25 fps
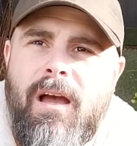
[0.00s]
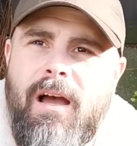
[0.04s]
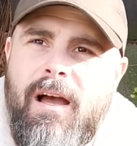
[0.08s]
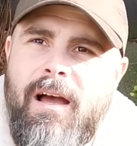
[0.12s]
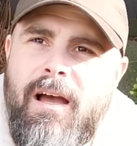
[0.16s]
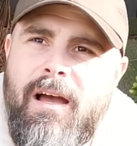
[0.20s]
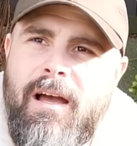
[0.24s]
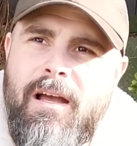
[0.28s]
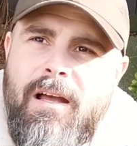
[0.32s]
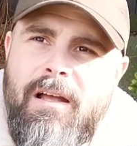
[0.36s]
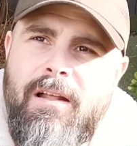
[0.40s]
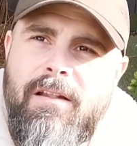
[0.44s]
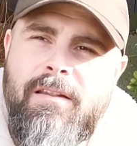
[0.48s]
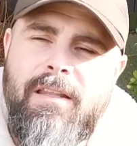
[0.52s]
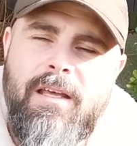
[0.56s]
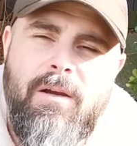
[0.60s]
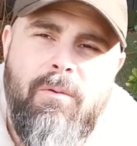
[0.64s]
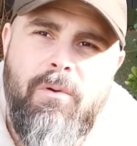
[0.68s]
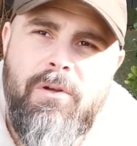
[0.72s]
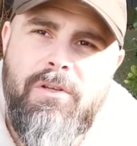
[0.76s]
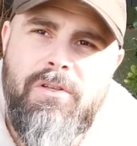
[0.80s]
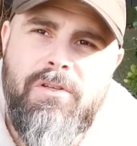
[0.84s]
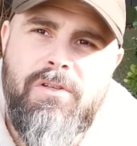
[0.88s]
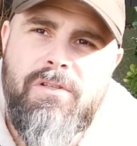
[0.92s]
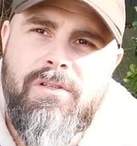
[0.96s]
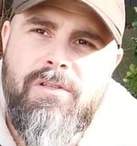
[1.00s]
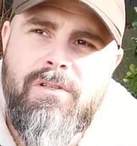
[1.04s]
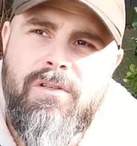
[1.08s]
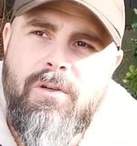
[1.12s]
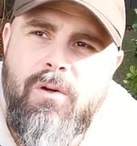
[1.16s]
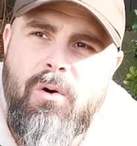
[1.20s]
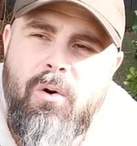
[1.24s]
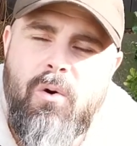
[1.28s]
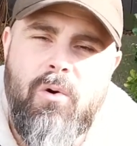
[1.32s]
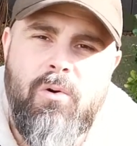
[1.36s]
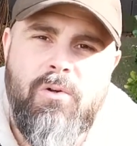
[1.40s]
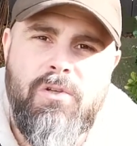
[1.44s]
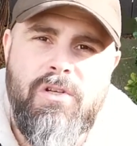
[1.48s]
and they were just
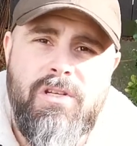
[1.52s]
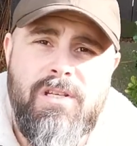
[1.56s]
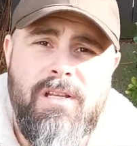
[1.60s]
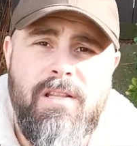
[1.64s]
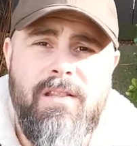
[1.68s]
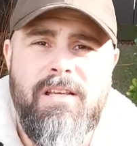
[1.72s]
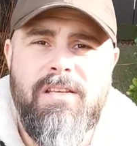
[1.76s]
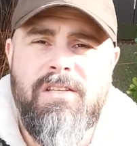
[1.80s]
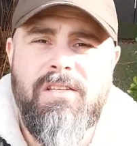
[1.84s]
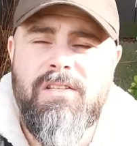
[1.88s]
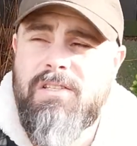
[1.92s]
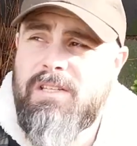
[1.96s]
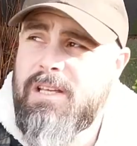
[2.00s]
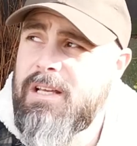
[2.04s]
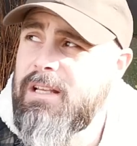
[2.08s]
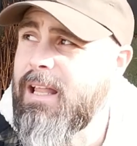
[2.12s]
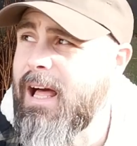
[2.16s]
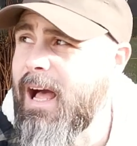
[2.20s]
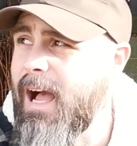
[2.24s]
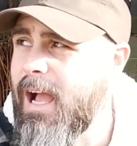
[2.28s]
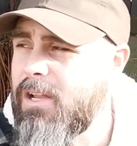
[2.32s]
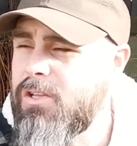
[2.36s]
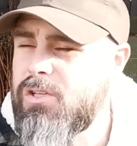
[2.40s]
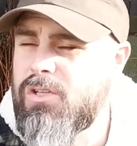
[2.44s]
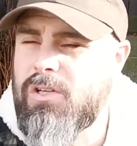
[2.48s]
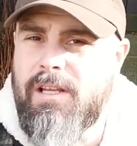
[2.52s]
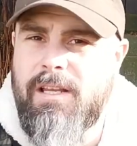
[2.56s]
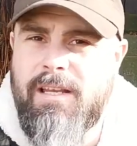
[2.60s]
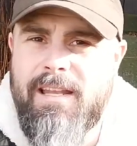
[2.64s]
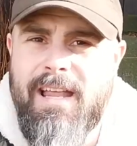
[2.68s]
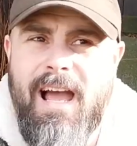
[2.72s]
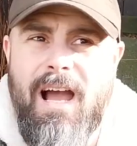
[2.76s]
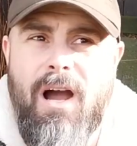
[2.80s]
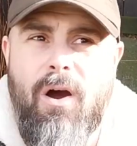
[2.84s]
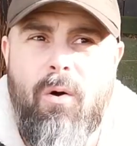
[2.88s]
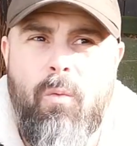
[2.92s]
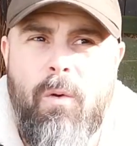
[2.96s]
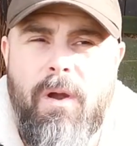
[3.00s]
gorgeous. And they're still, actually,
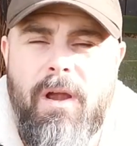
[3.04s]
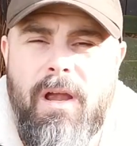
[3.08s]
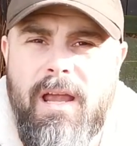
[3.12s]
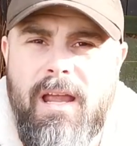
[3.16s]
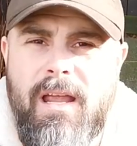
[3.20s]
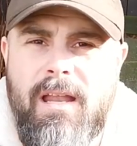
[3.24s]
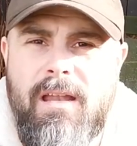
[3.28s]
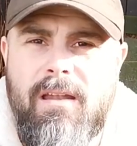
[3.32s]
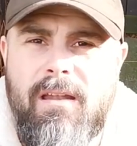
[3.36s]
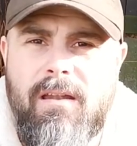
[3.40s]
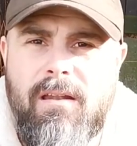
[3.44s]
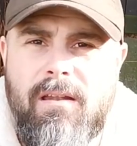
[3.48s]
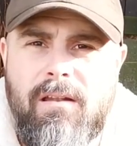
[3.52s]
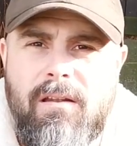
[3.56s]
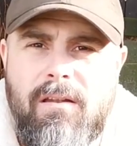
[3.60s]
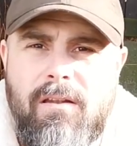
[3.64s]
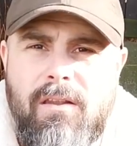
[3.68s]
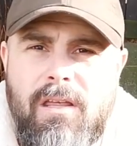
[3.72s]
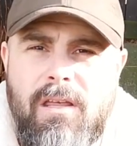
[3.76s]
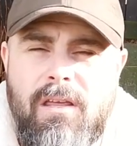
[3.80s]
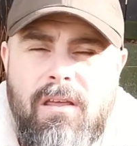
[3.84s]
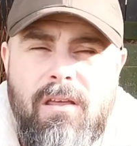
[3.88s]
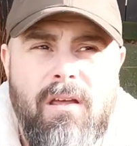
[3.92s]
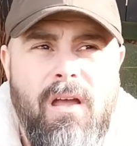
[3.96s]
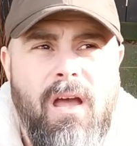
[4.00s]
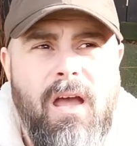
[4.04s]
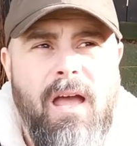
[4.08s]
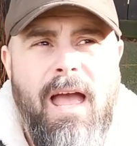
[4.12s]
now we're in the